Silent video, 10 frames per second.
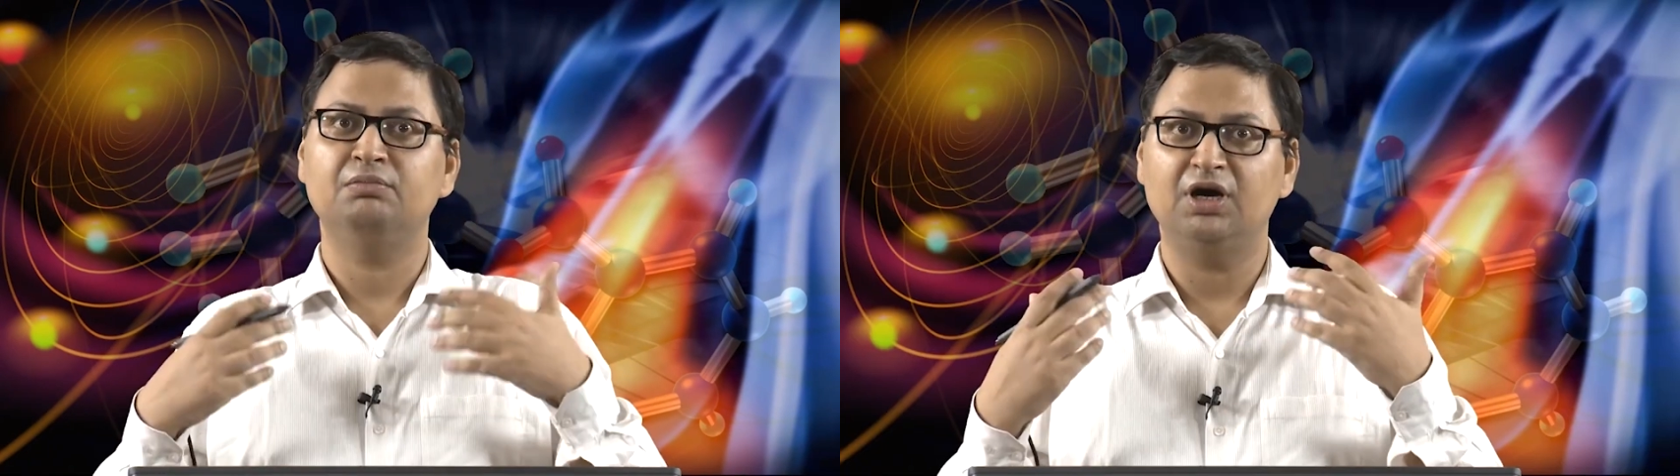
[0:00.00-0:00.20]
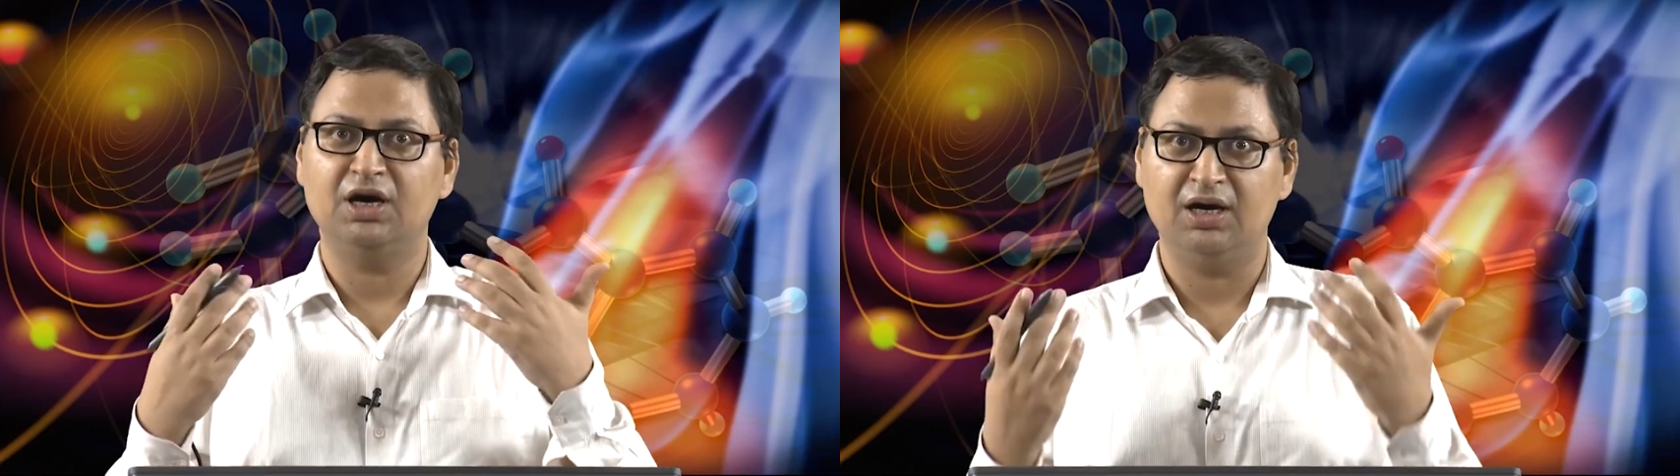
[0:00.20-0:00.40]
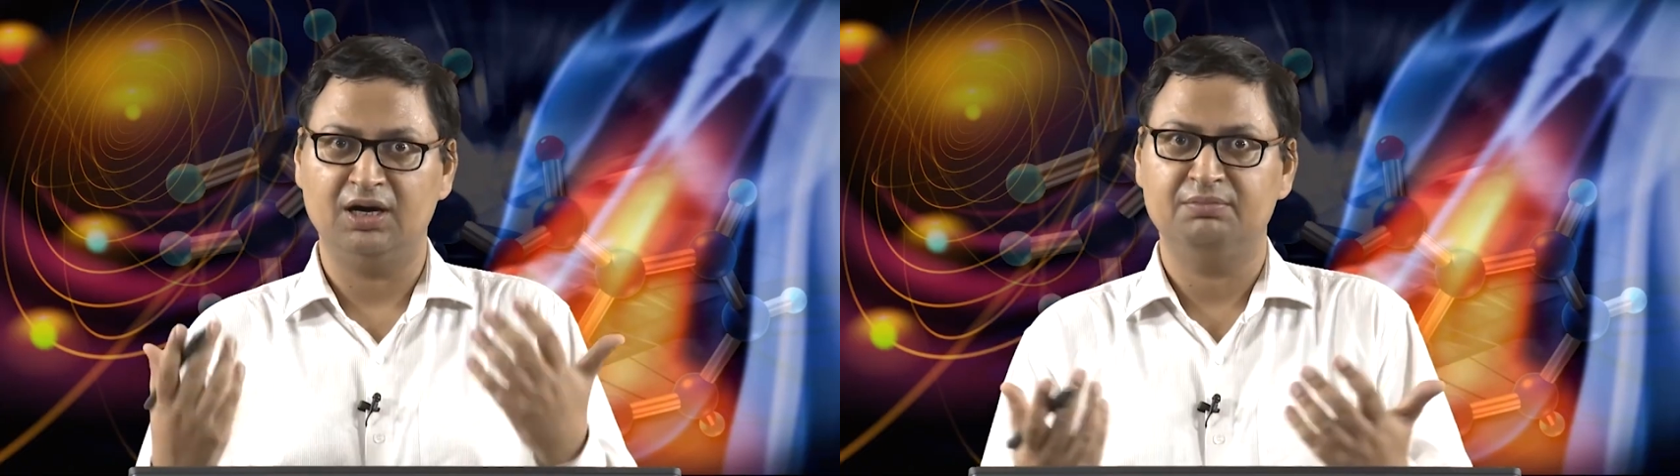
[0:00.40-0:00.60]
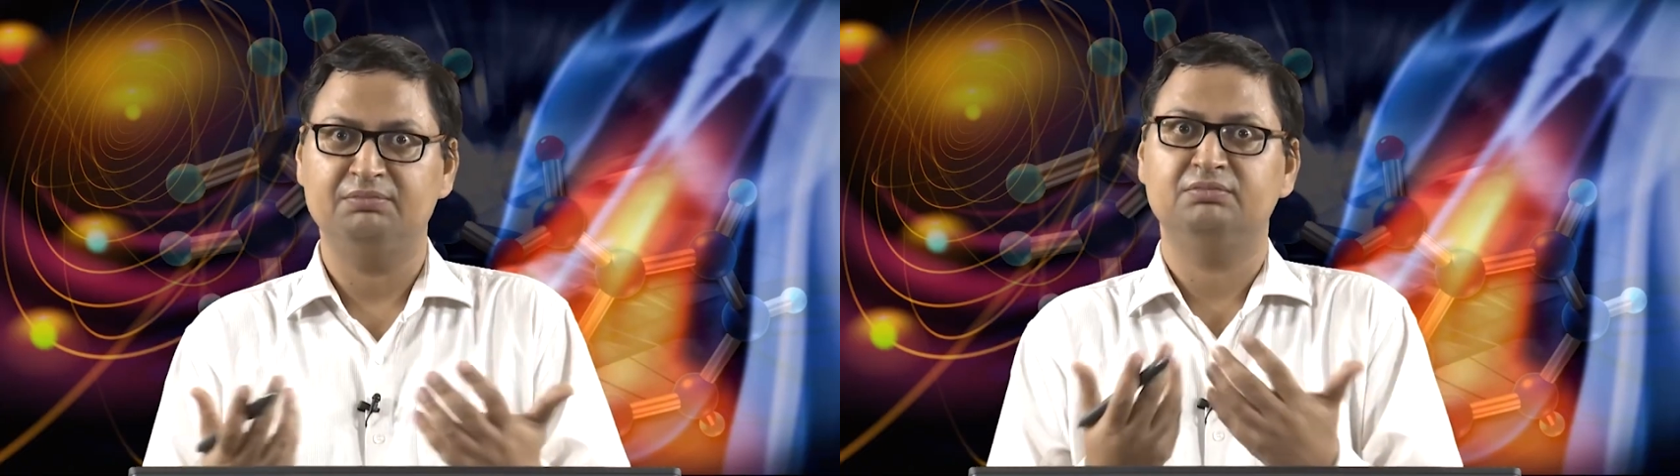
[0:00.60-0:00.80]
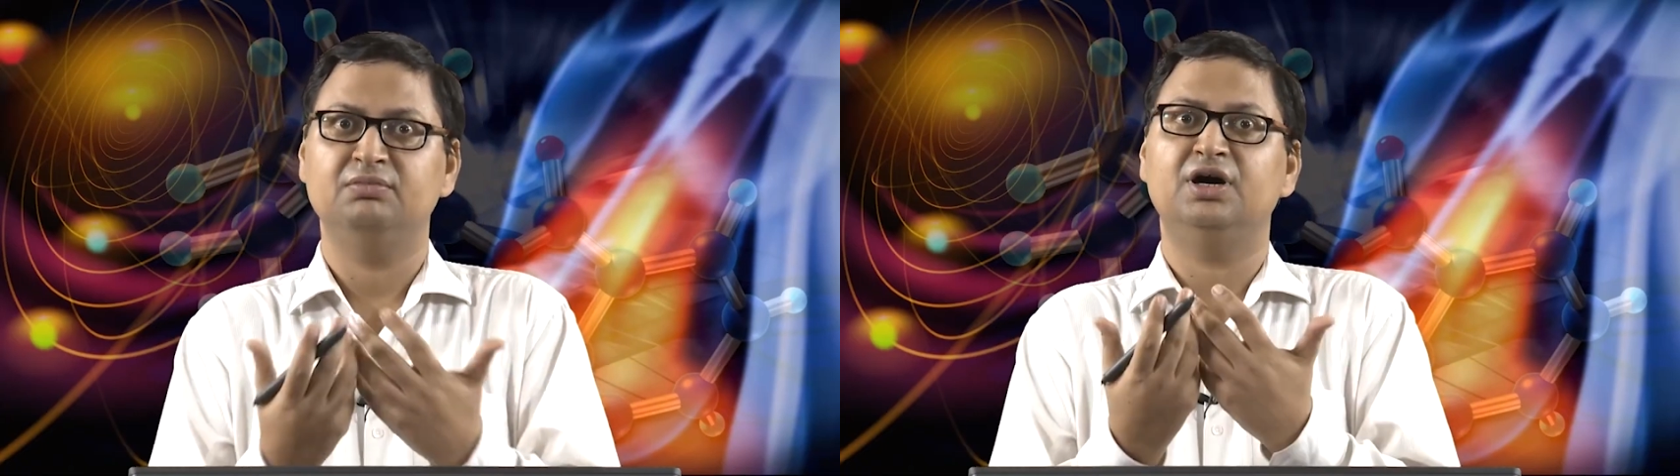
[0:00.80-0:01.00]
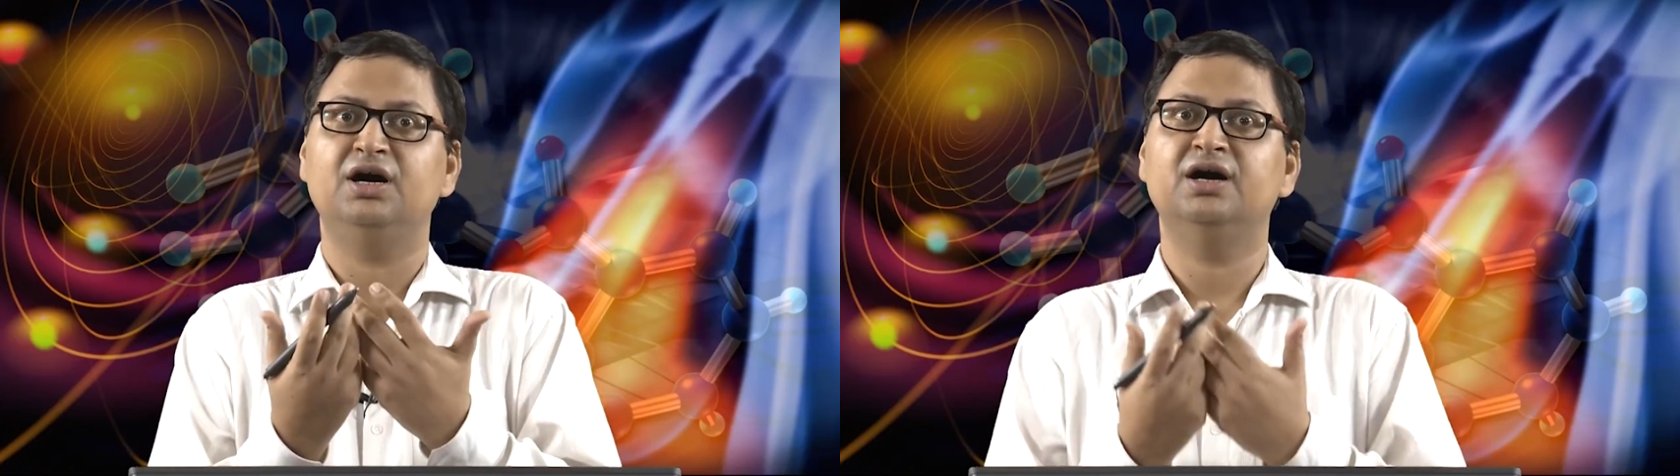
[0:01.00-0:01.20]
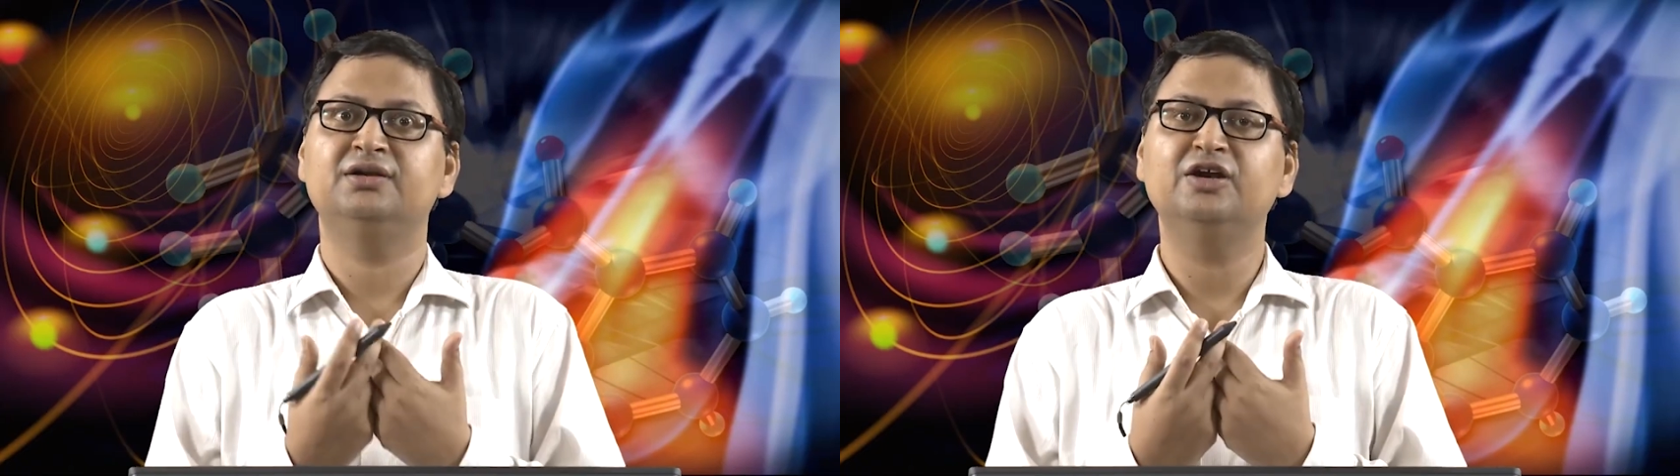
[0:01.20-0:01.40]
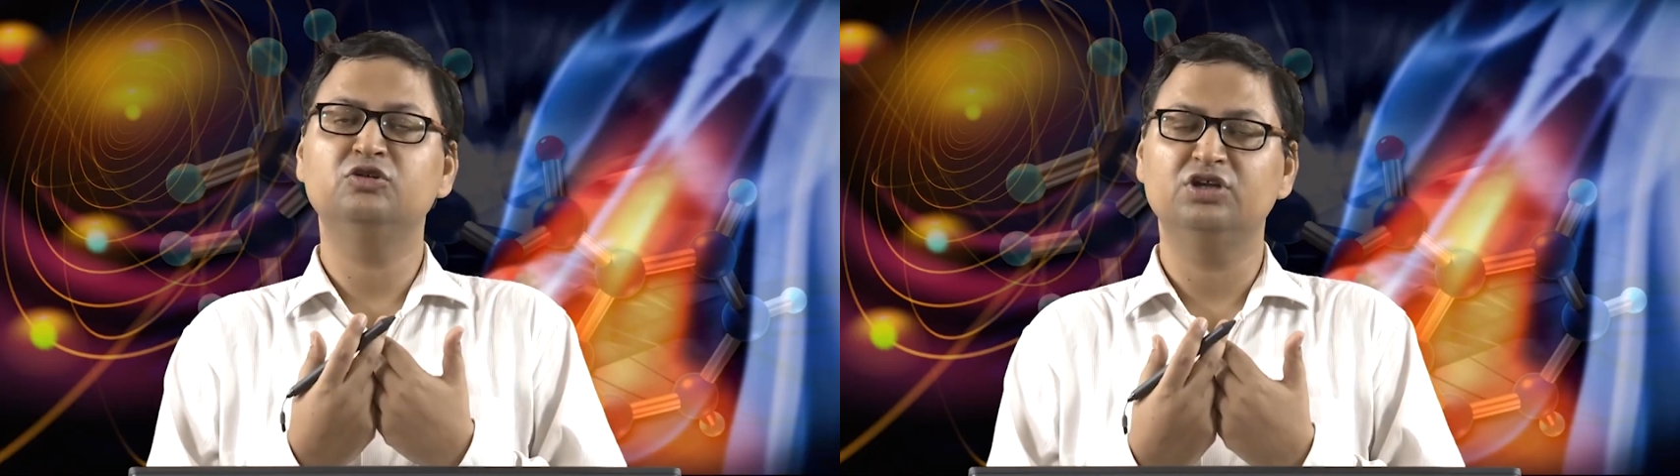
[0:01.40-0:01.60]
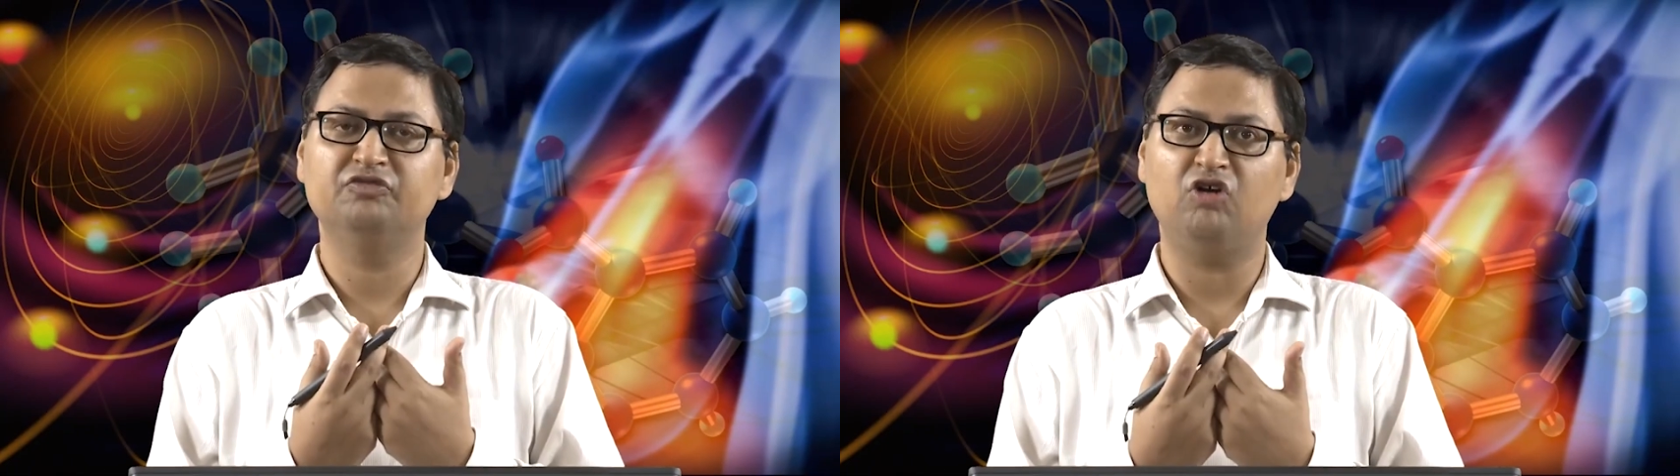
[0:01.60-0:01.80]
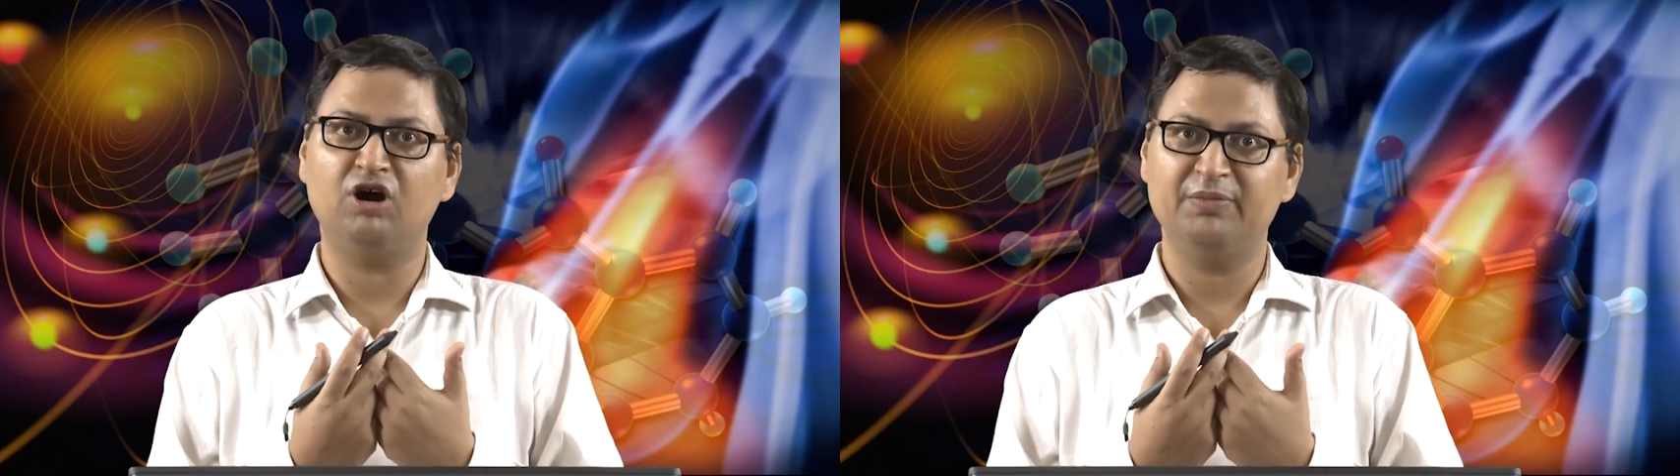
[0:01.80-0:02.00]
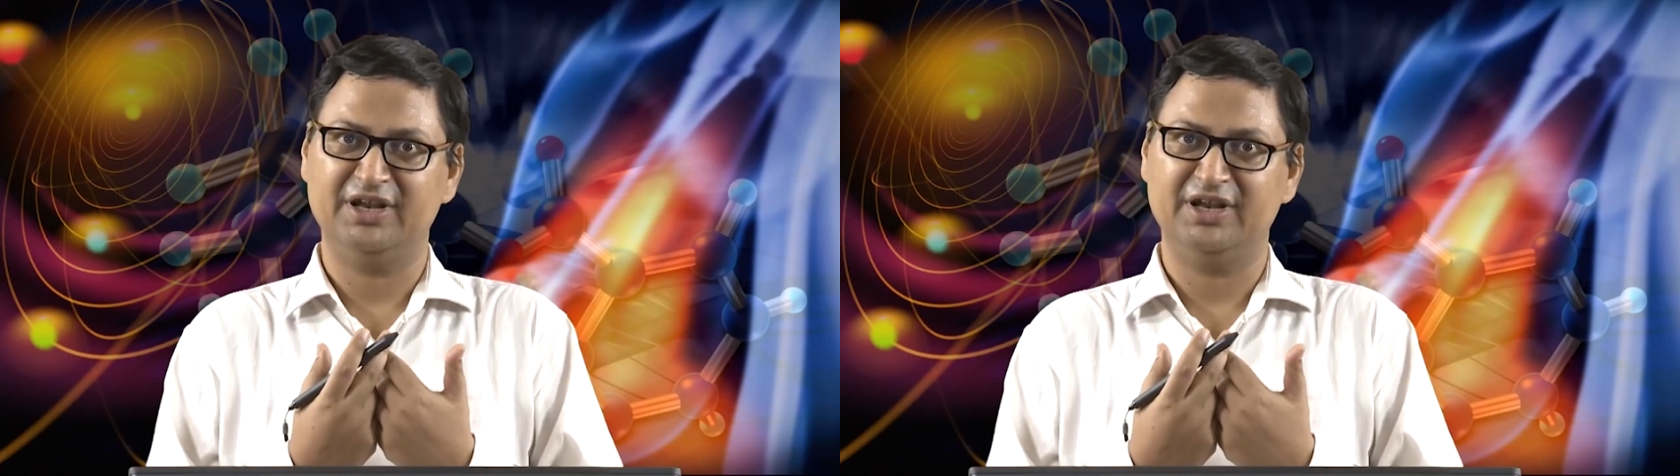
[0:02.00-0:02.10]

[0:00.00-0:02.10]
non-uniform